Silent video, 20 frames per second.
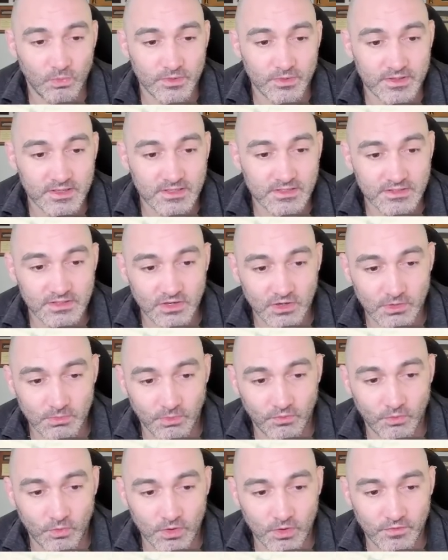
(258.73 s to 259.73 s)
with considerable
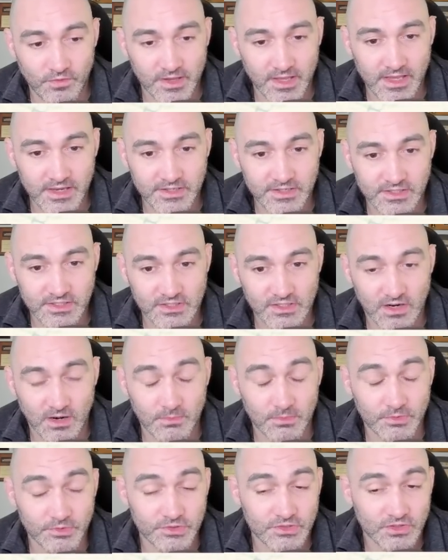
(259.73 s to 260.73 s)
fortifications and
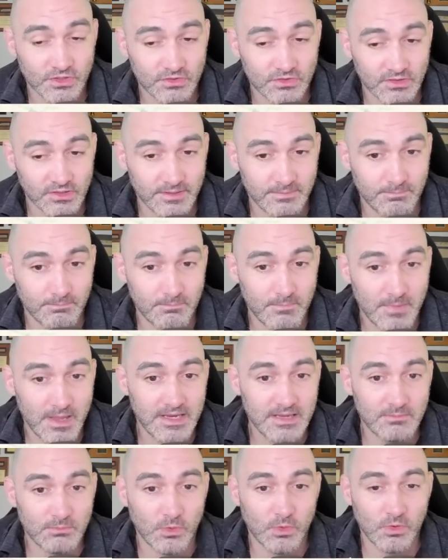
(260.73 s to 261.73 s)
almost certainly
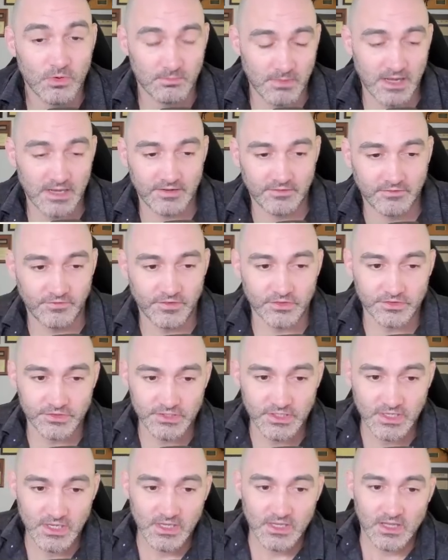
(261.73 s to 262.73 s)
many more minefields
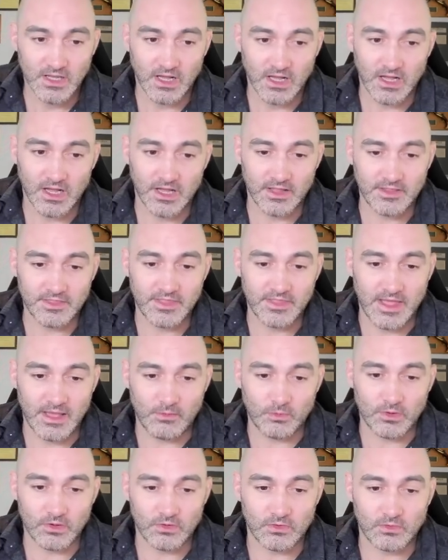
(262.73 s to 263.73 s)
uh, that
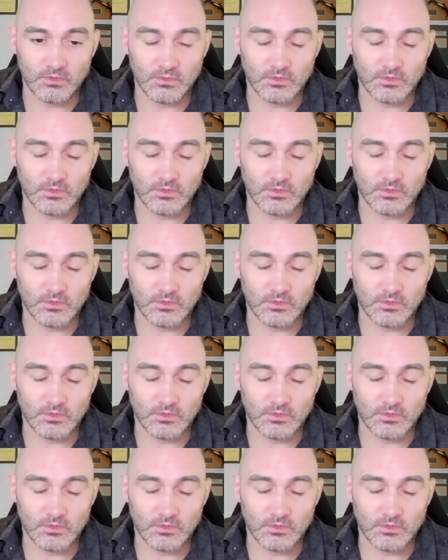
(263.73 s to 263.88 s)
will